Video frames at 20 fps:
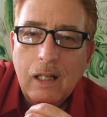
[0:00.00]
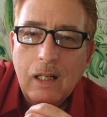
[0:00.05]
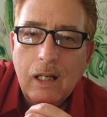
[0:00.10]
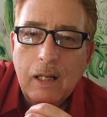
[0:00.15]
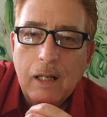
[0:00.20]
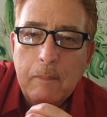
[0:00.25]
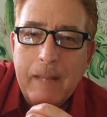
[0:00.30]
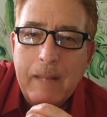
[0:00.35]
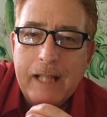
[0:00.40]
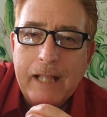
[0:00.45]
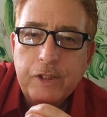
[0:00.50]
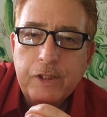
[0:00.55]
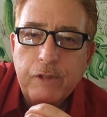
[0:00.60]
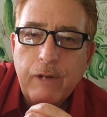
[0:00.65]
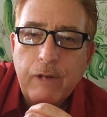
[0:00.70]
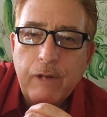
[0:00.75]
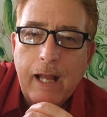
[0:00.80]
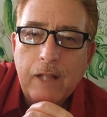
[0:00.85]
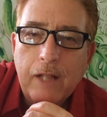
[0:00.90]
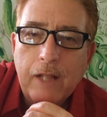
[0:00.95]
Amazing
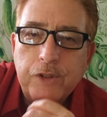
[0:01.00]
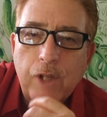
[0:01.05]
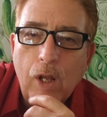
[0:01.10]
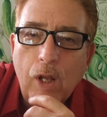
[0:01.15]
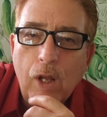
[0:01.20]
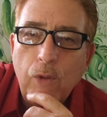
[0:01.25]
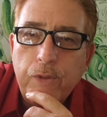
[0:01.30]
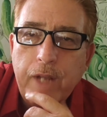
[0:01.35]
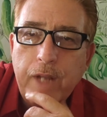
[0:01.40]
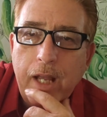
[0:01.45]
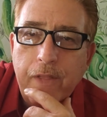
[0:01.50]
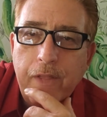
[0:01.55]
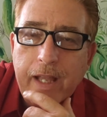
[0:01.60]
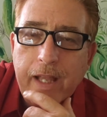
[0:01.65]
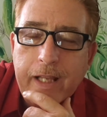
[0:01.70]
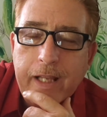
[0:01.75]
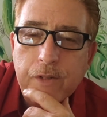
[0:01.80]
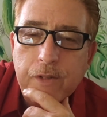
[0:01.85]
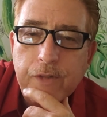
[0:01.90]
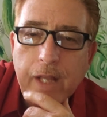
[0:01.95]
Crown Solo. Yeah,
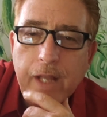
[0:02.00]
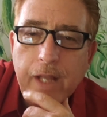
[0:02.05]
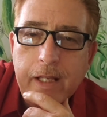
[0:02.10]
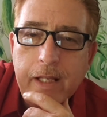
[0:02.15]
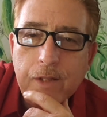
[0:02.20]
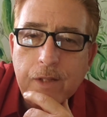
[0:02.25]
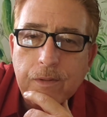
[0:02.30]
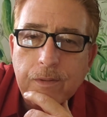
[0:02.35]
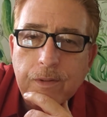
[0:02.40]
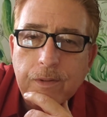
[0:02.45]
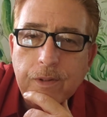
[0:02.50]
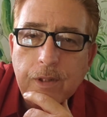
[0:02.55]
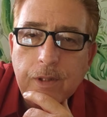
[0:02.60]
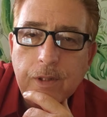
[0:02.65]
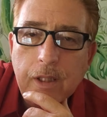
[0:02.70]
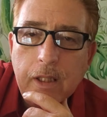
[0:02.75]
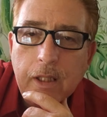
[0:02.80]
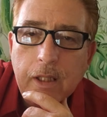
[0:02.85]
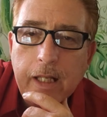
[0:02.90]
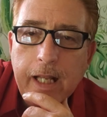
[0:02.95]
thank you.
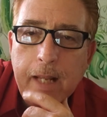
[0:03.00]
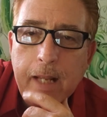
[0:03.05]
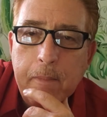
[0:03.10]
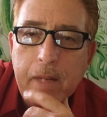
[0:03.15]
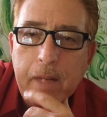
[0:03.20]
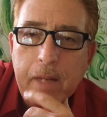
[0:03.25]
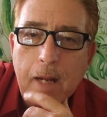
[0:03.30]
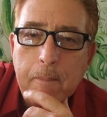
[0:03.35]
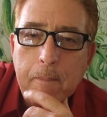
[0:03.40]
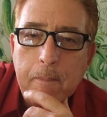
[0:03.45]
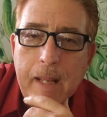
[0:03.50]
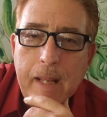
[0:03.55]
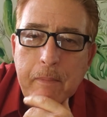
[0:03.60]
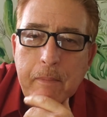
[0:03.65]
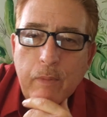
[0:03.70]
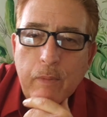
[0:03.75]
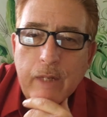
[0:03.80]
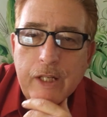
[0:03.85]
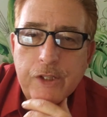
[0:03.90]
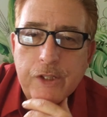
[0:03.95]
Hit me up, maybe
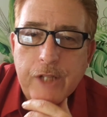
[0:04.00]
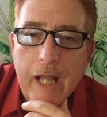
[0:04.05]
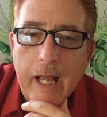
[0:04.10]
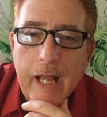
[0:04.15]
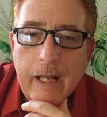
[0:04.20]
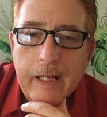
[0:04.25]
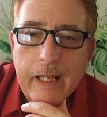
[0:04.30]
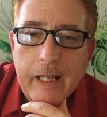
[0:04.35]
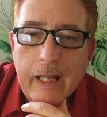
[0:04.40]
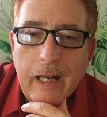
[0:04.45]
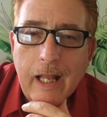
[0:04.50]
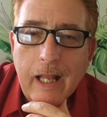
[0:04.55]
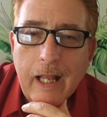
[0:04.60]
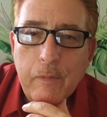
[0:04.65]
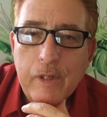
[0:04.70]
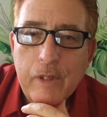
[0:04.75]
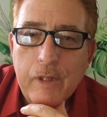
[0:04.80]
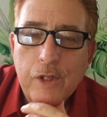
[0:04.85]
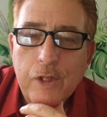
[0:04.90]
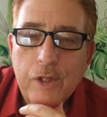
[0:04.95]
we can chat again like
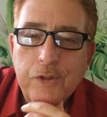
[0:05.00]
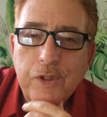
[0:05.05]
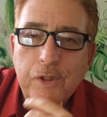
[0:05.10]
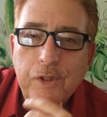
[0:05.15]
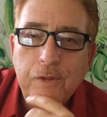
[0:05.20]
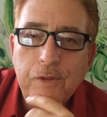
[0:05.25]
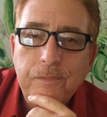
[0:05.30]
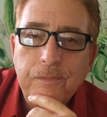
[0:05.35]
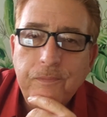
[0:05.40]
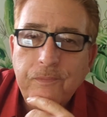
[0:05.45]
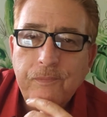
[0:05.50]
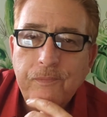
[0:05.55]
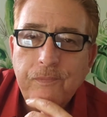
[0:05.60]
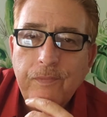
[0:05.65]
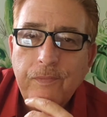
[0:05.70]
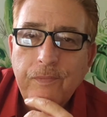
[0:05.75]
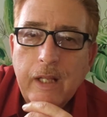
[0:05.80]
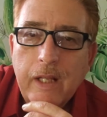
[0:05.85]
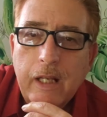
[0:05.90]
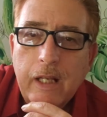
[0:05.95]
we used to.
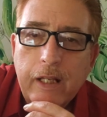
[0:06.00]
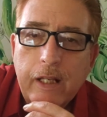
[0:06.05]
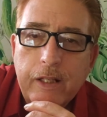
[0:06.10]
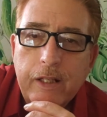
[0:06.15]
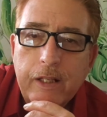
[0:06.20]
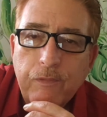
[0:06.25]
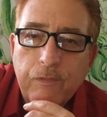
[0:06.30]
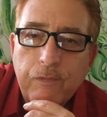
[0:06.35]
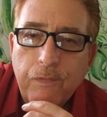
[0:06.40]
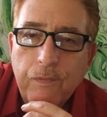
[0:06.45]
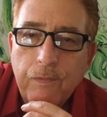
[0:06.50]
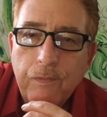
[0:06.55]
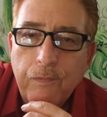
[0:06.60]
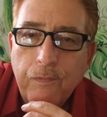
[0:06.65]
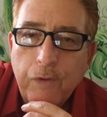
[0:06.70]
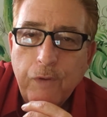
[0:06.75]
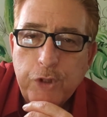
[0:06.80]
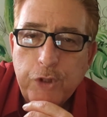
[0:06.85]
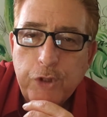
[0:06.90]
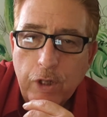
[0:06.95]

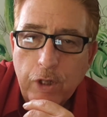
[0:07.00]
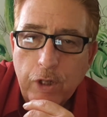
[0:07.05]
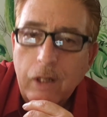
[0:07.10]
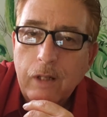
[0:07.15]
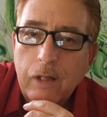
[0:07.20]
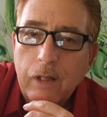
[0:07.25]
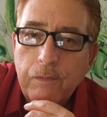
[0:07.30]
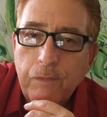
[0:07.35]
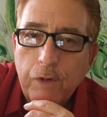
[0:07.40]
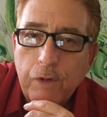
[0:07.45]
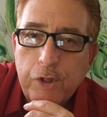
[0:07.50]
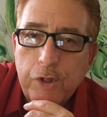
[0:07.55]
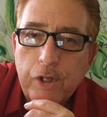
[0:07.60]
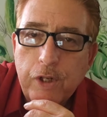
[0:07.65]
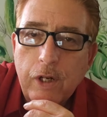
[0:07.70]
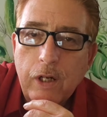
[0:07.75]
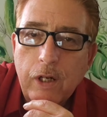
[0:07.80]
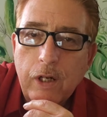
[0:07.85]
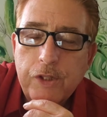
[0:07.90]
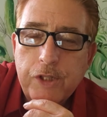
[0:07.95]
For sure,
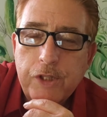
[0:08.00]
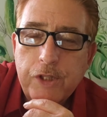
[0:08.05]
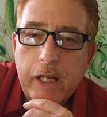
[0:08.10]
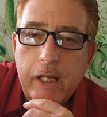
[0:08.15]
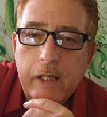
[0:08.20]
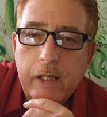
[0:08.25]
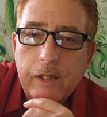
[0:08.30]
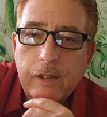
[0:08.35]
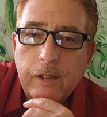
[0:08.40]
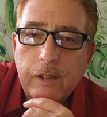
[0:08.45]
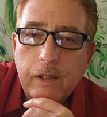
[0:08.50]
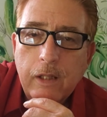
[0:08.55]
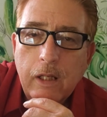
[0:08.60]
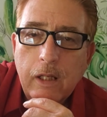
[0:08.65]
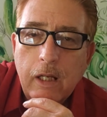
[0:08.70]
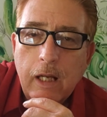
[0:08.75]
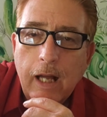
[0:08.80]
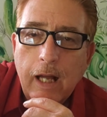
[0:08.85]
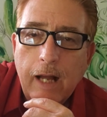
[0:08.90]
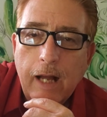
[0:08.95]
Chief.
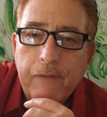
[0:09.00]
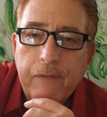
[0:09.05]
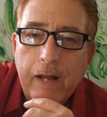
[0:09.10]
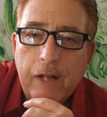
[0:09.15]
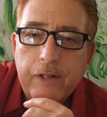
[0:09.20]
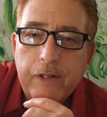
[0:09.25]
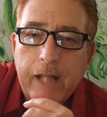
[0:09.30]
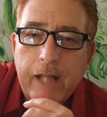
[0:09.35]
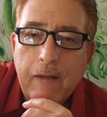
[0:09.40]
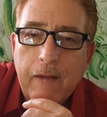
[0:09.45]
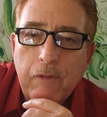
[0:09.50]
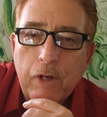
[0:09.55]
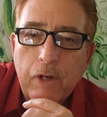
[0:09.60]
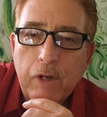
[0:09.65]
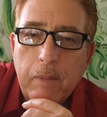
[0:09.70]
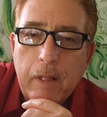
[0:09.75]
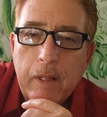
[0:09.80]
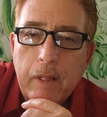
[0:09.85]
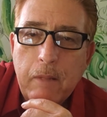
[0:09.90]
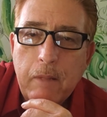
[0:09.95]
I found Davo to
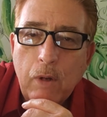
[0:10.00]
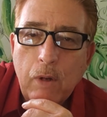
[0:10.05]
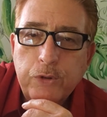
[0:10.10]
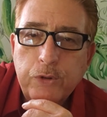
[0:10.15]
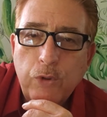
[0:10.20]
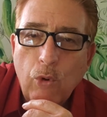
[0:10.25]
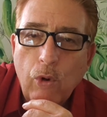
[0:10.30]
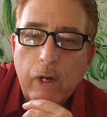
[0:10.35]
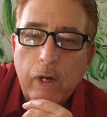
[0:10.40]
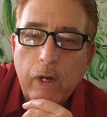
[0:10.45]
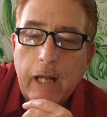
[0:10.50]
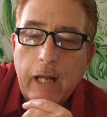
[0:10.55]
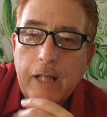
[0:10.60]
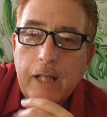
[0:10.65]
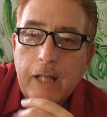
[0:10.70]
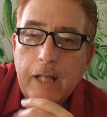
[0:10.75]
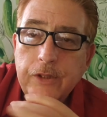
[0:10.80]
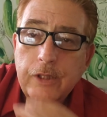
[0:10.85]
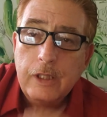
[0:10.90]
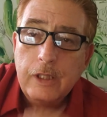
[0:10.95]
be the most organized.